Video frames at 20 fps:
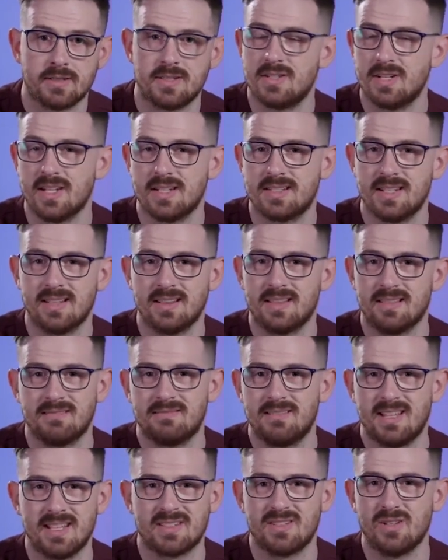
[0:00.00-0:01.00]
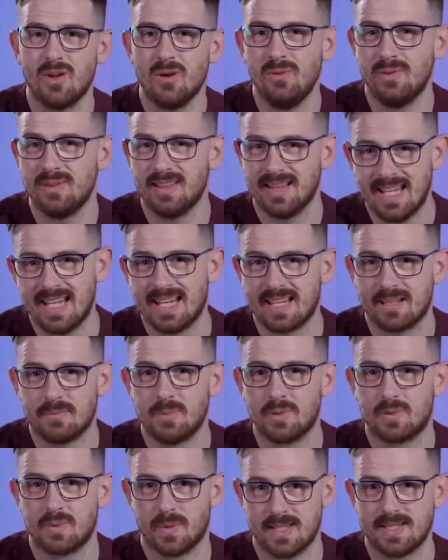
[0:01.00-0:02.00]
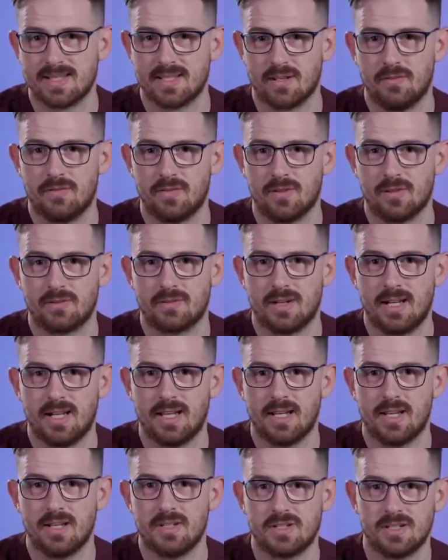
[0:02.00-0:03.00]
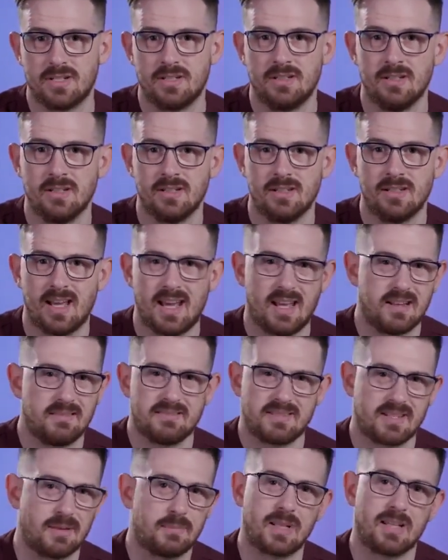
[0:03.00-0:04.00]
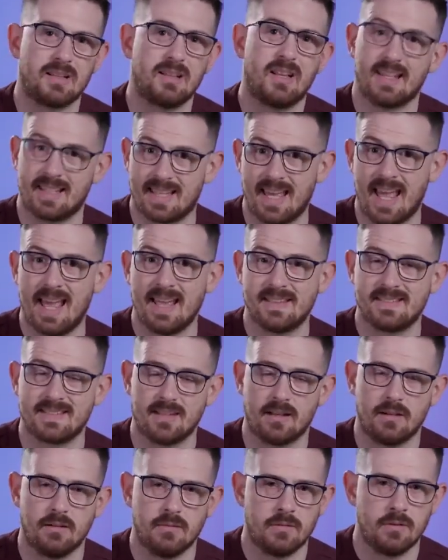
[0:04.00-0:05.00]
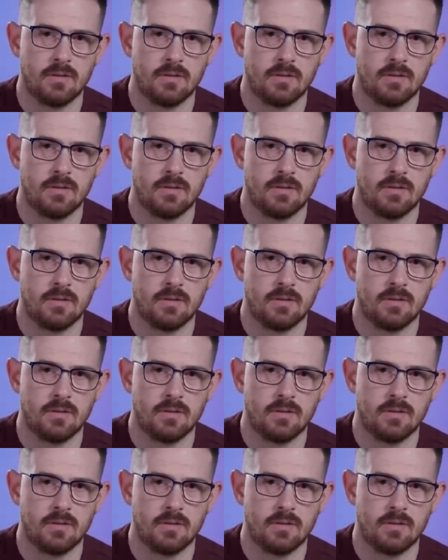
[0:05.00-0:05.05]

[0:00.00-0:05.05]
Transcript: suggesting that there's no link between cell phone radiation and something like cancer.